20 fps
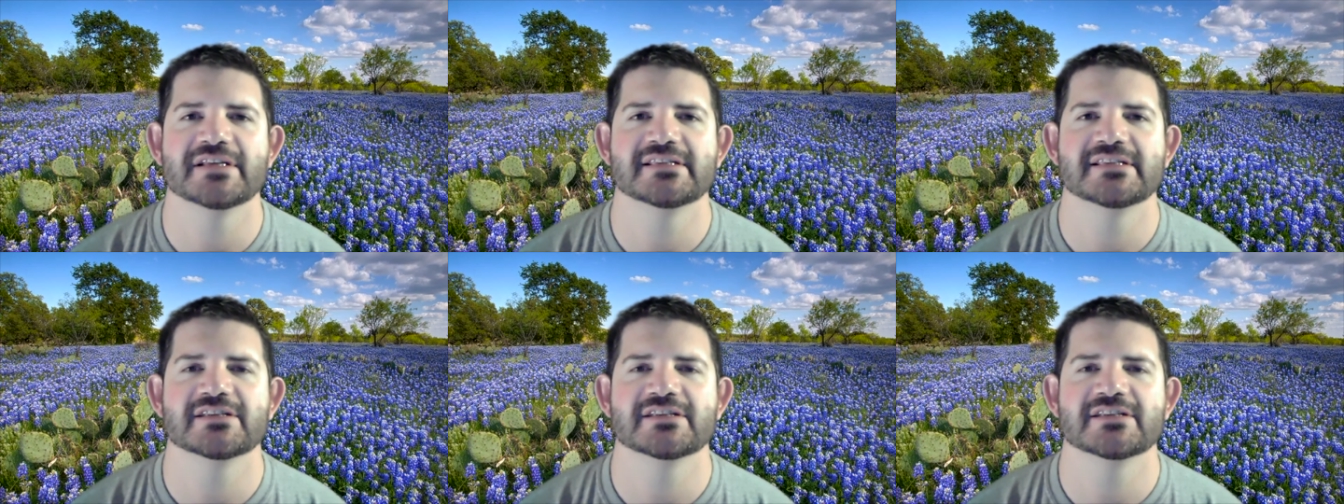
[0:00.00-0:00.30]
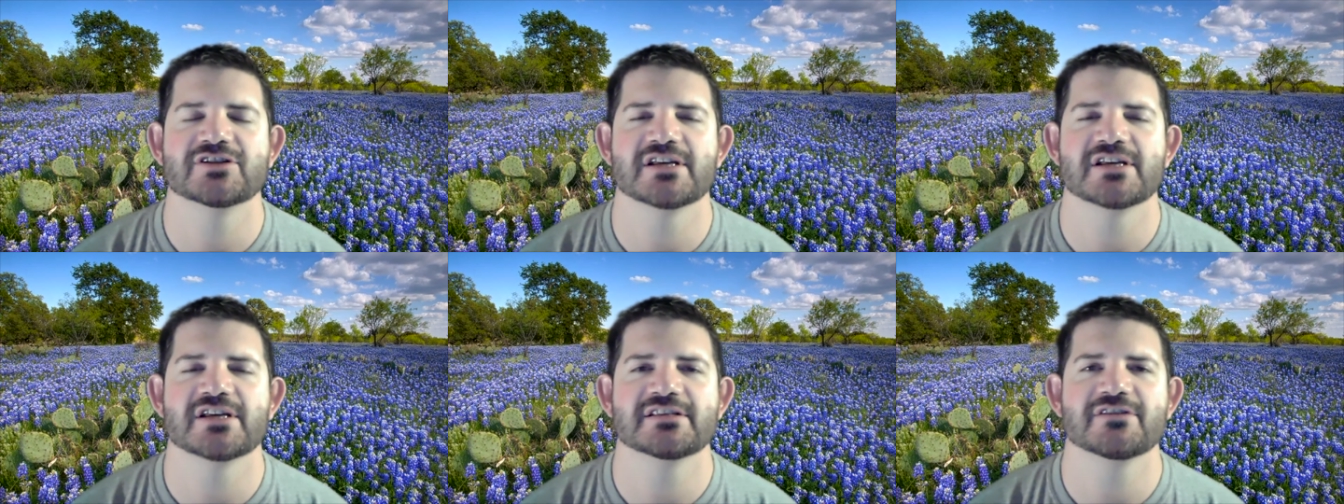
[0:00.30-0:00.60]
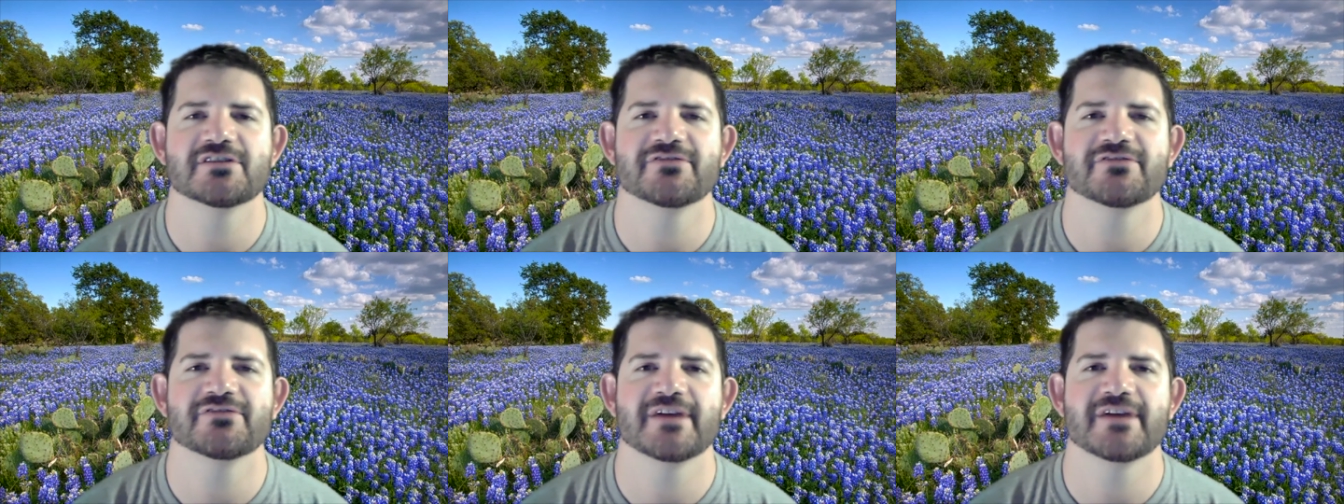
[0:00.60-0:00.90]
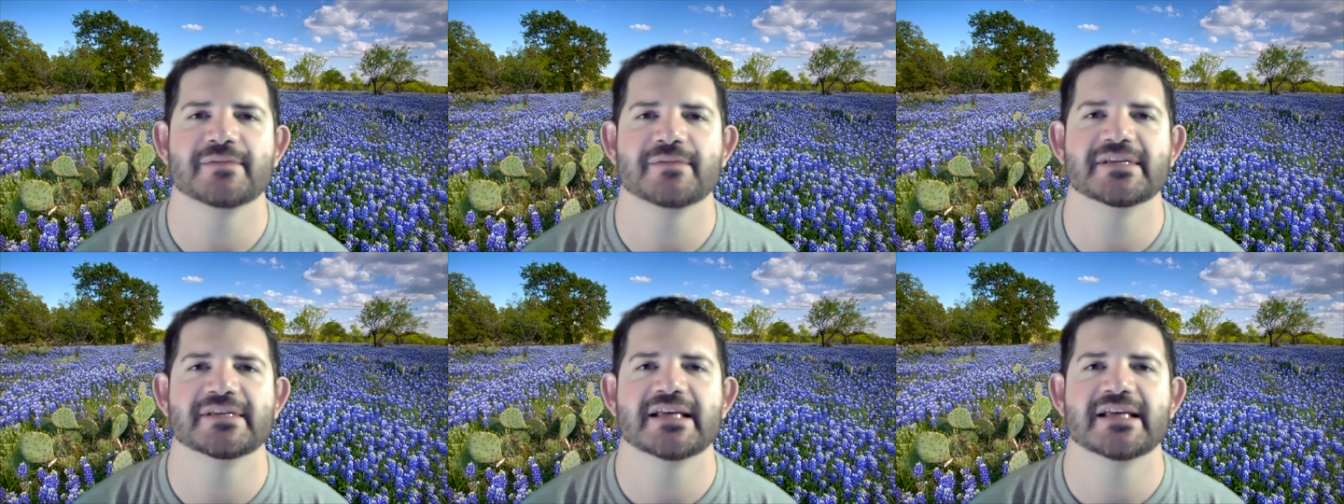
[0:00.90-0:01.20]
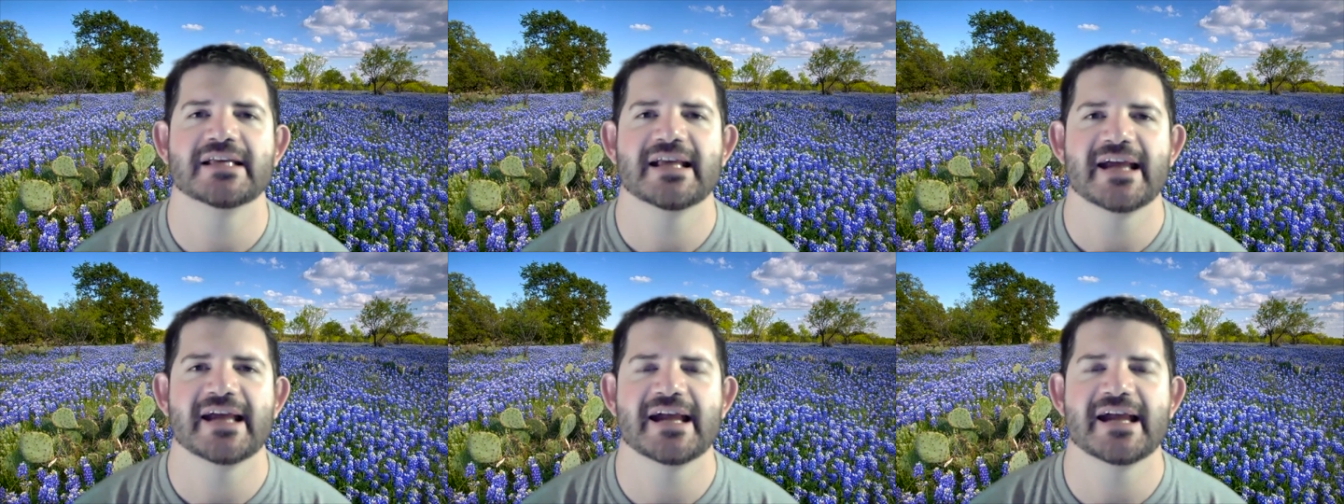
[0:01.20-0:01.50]
Suggest to your family,
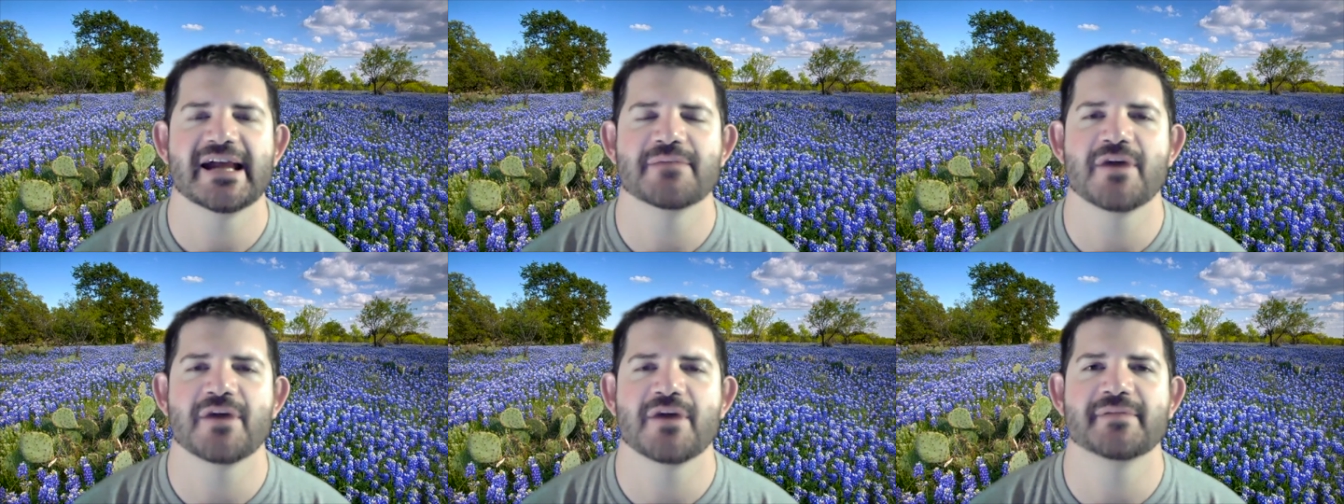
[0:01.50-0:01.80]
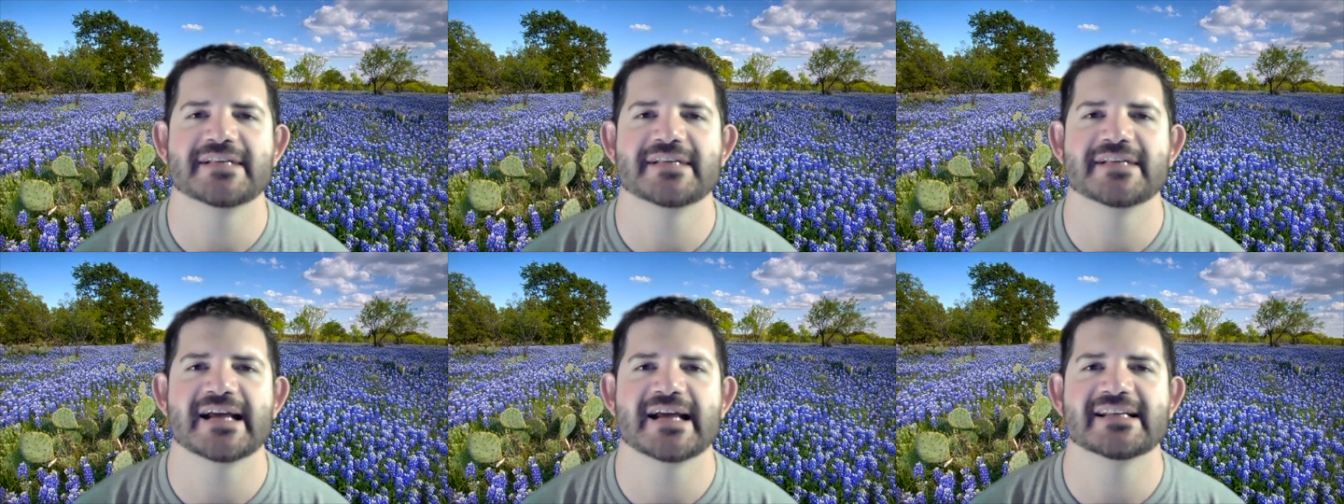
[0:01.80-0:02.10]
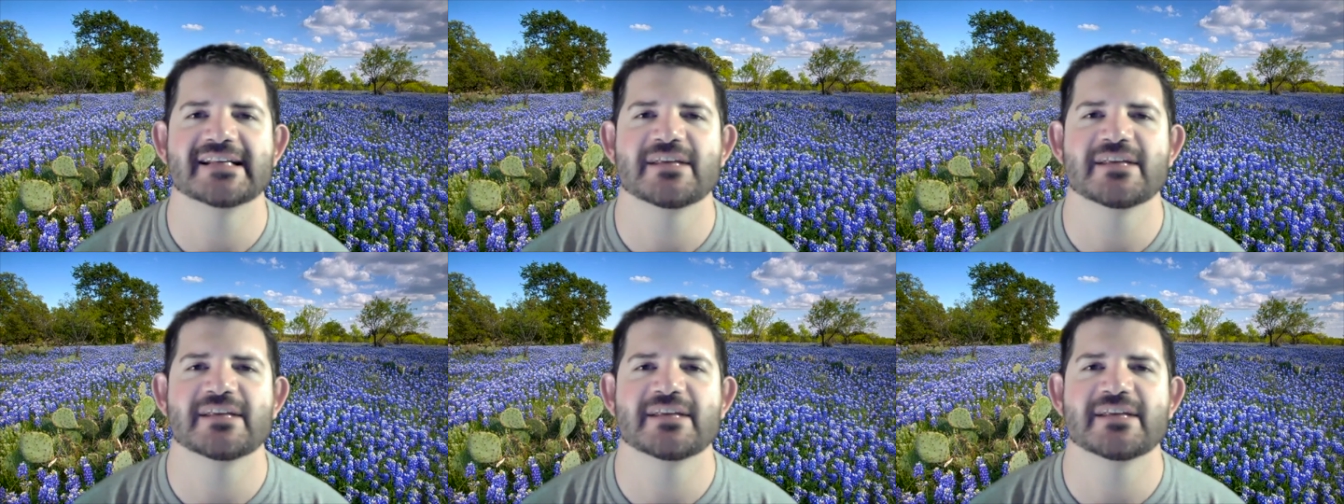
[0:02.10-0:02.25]
hey, mom and dad,